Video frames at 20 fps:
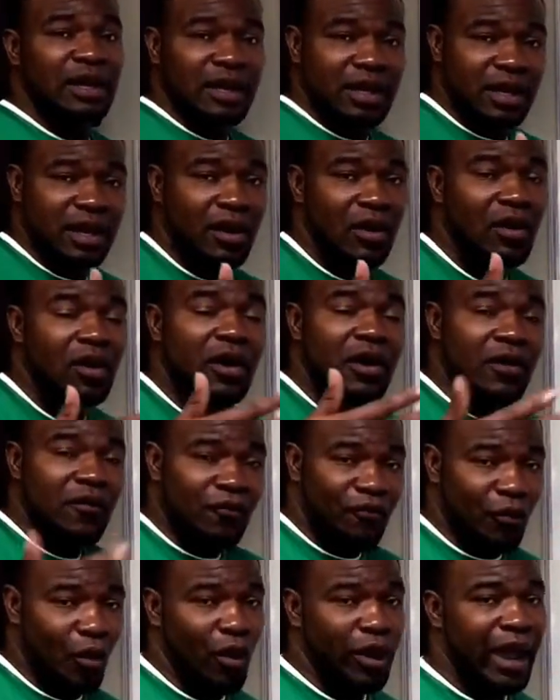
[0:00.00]
you know
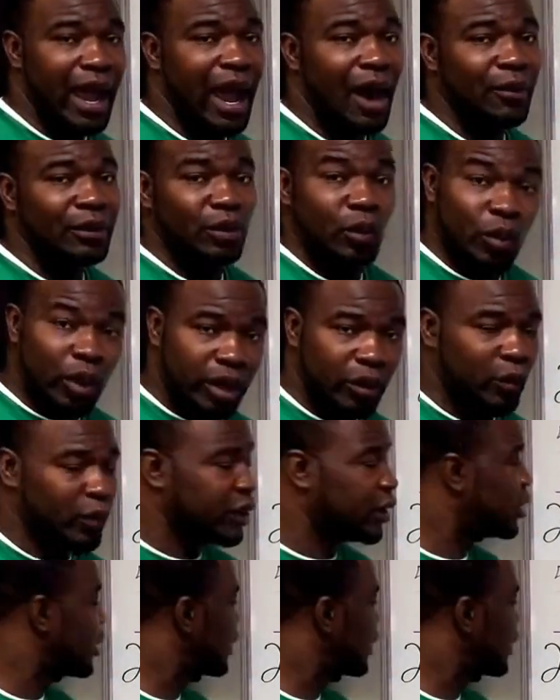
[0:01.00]
40 hour work week